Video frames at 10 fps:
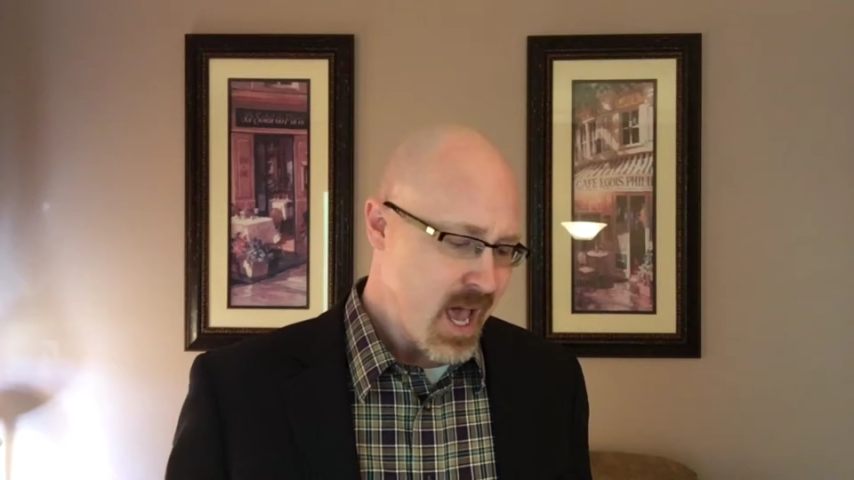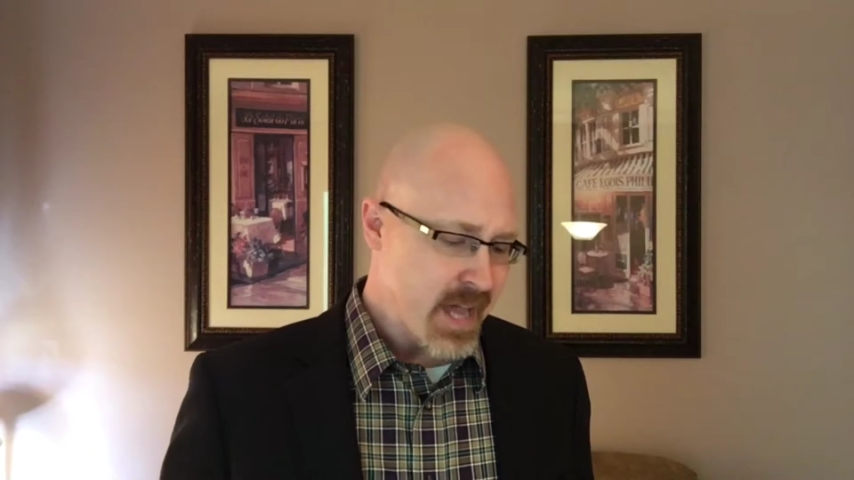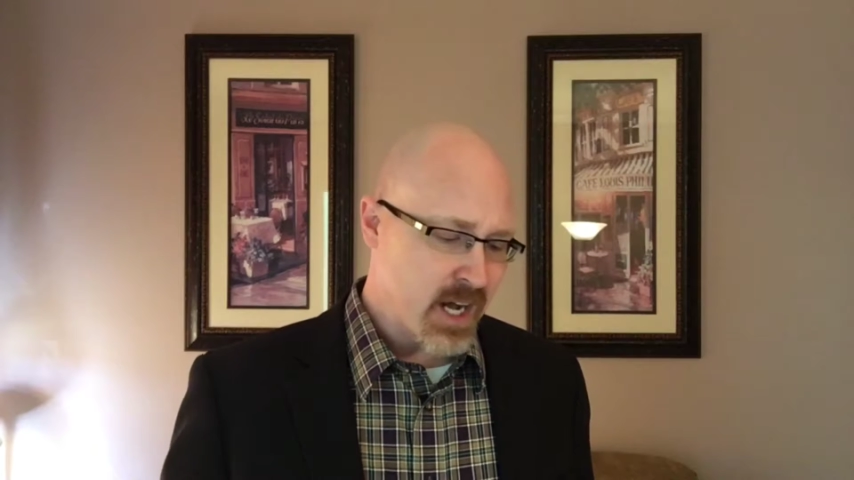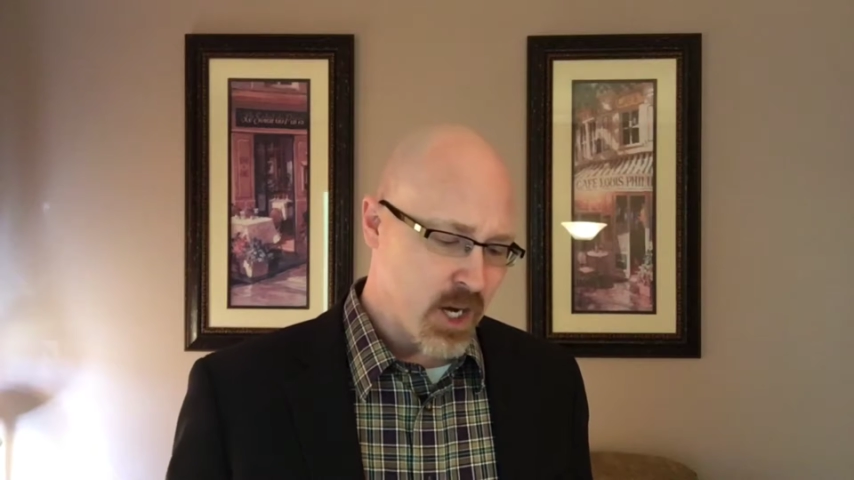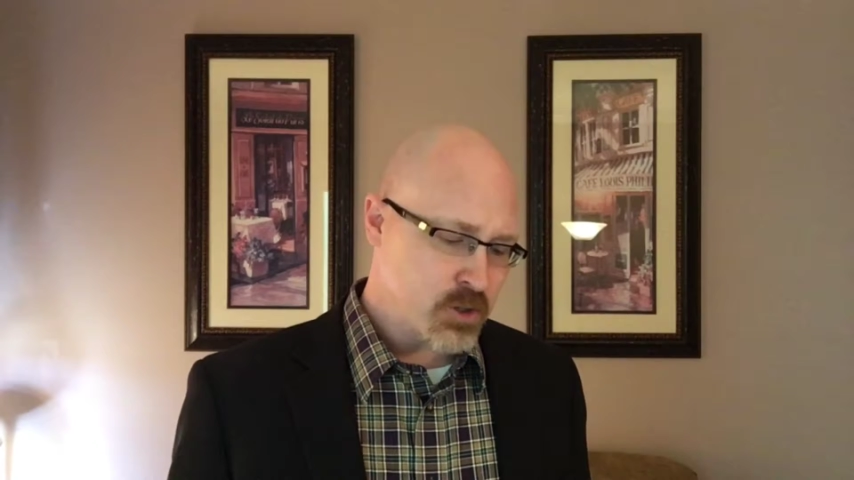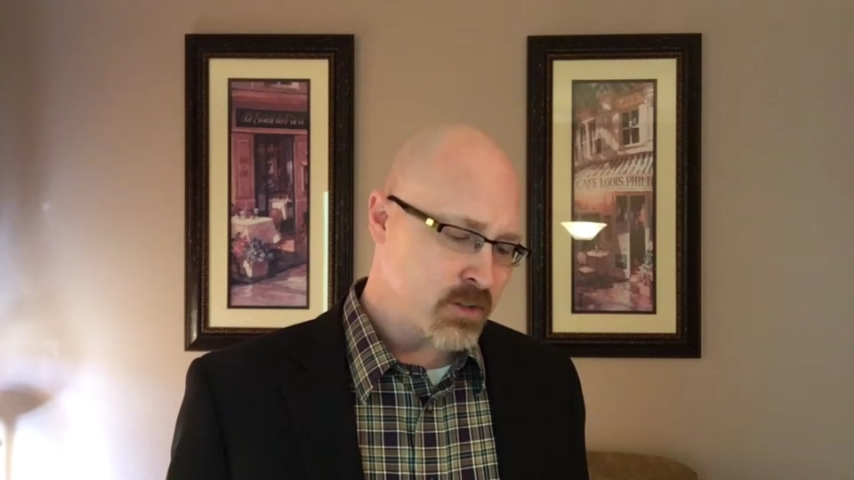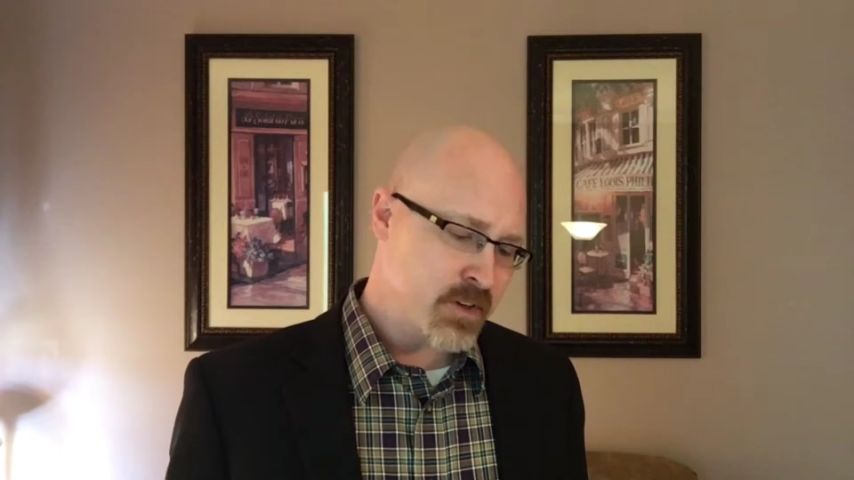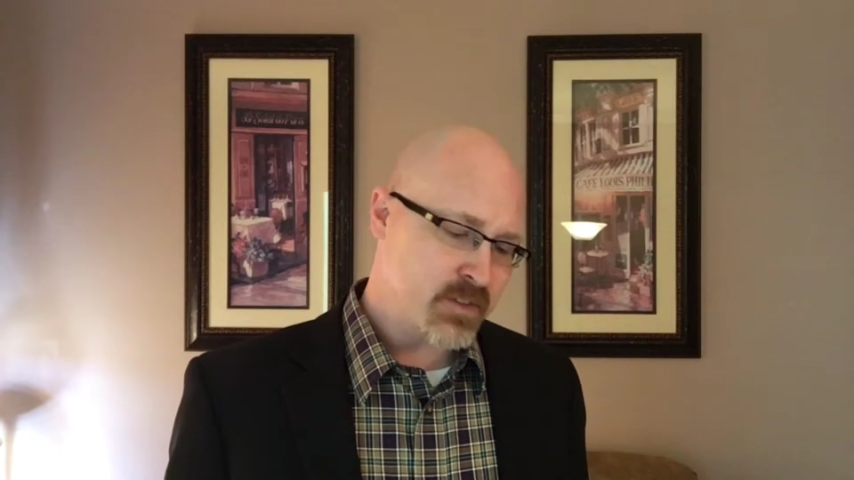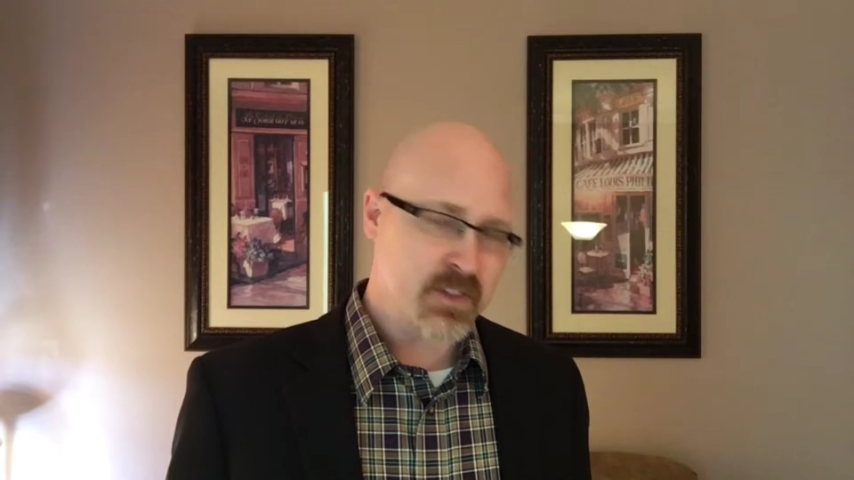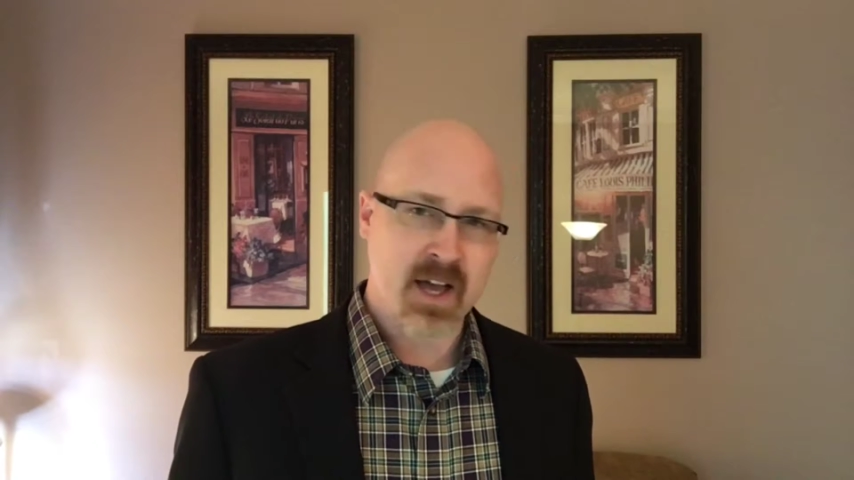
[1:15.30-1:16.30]
And a
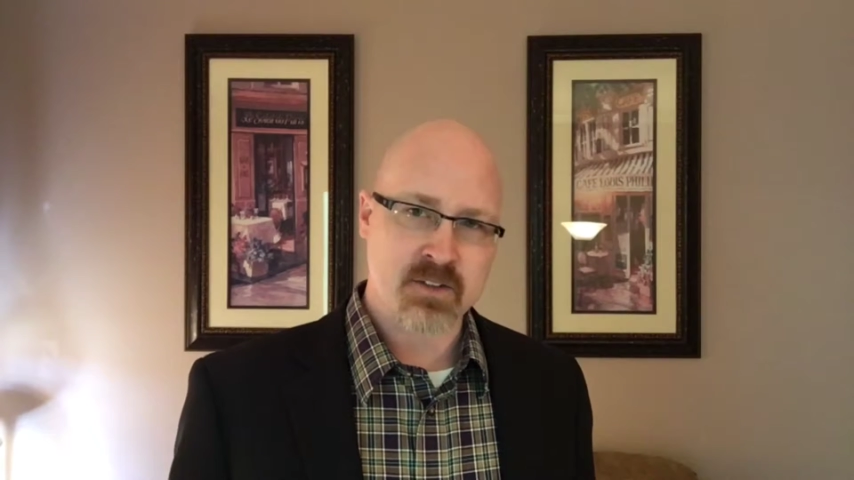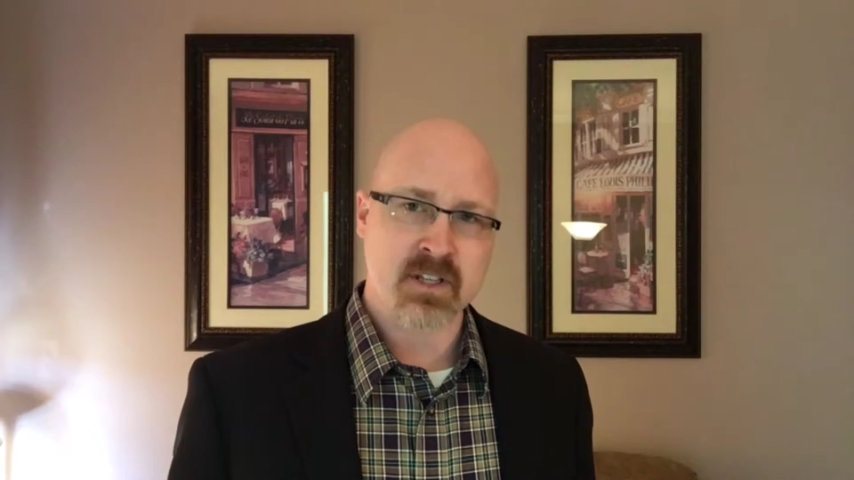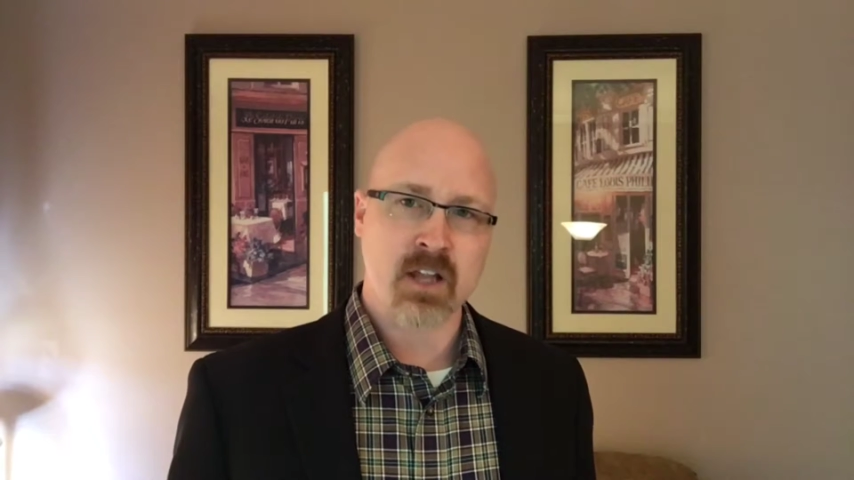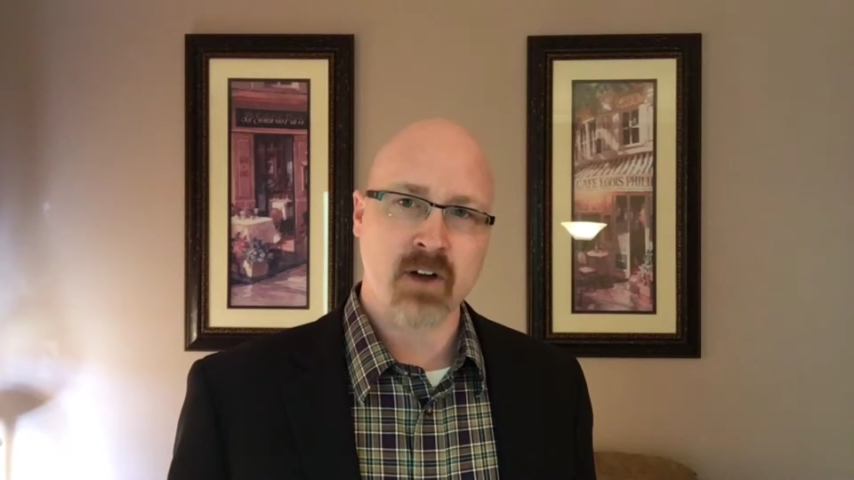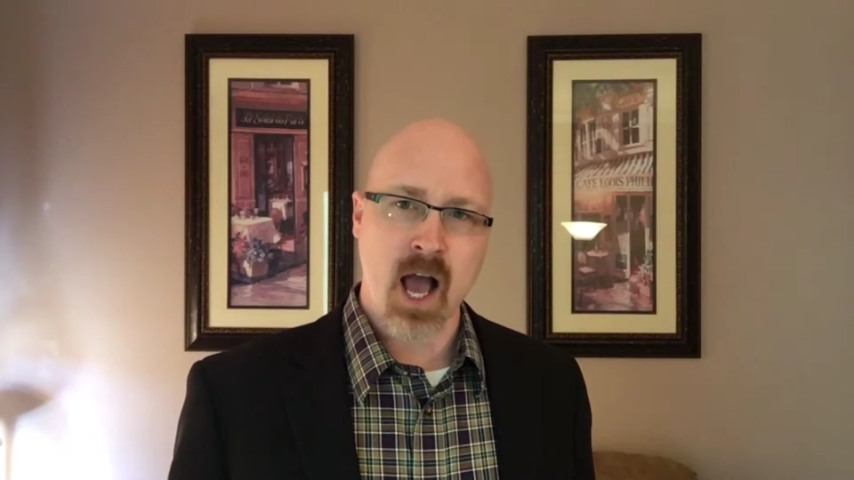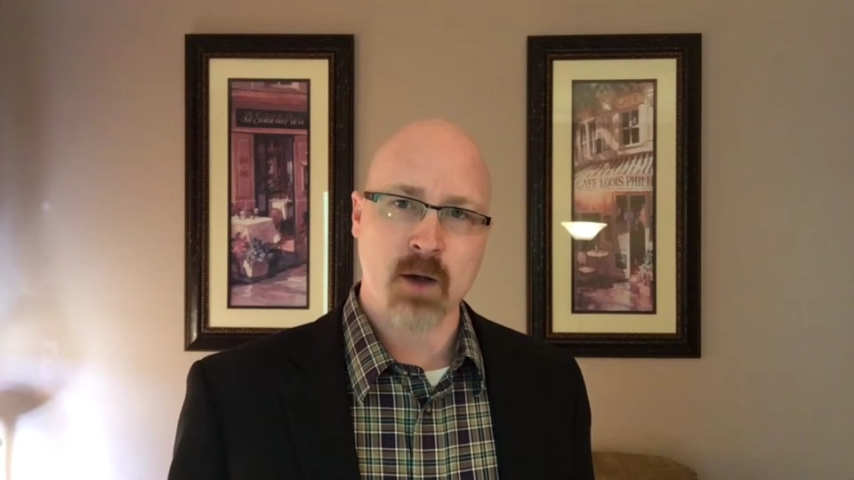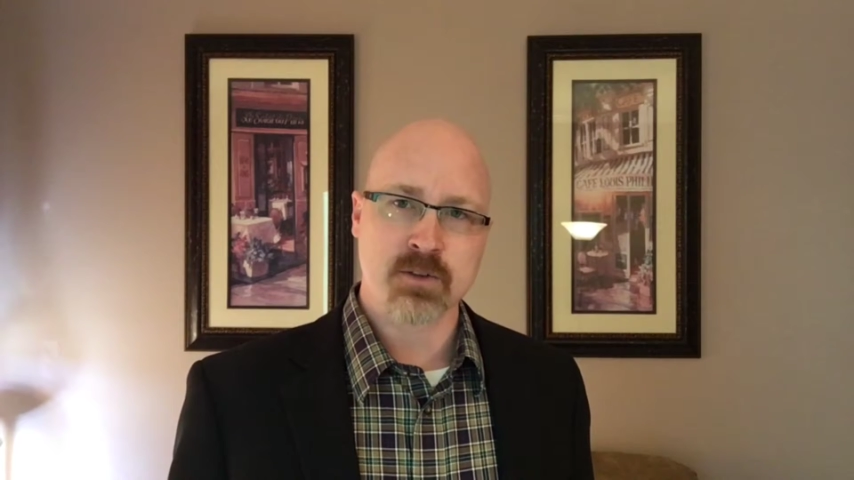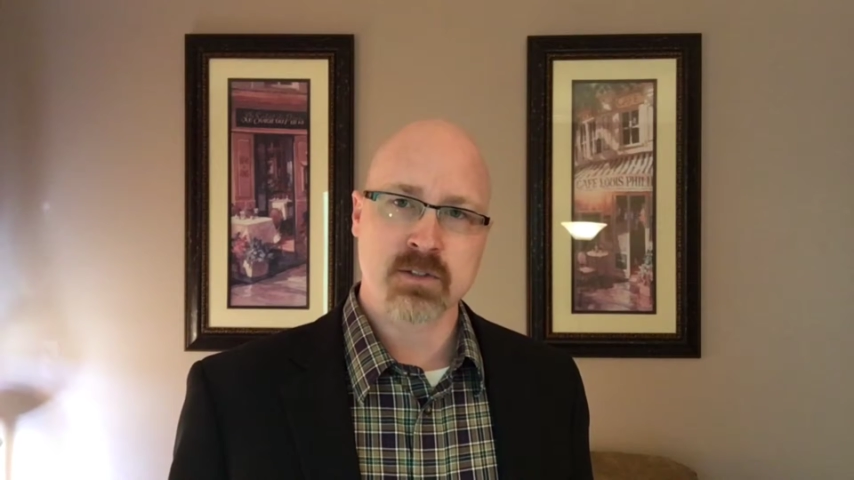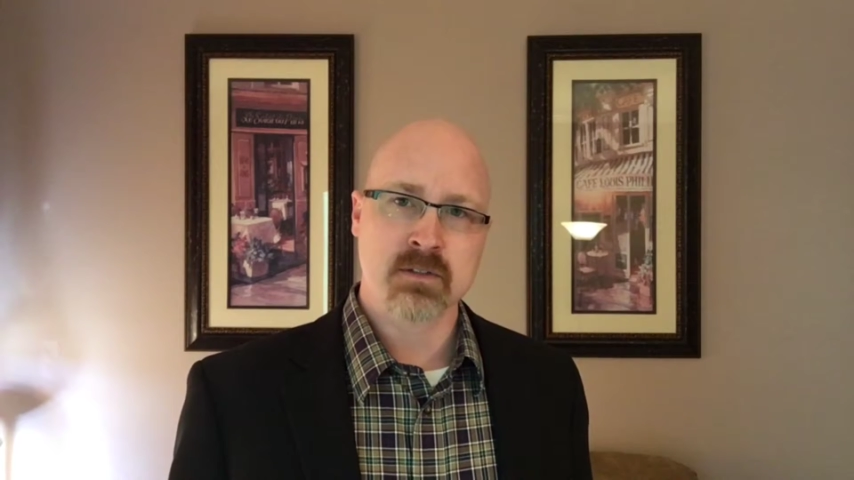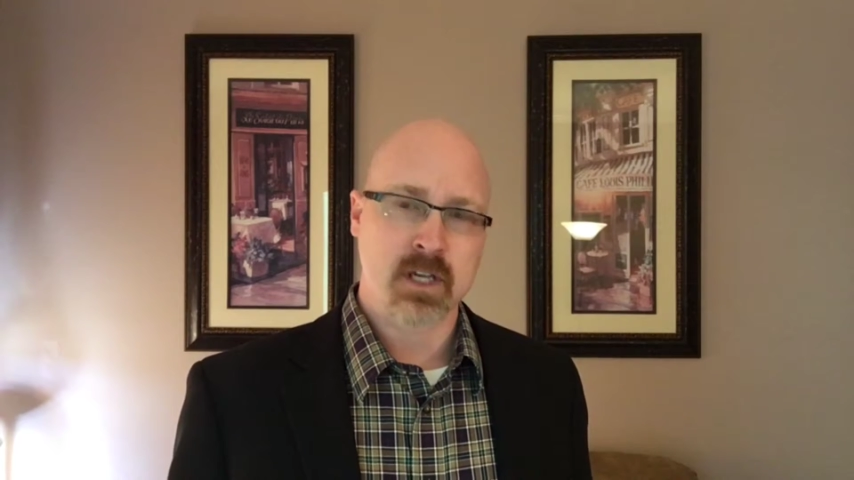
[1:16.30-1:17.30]
$150,000 house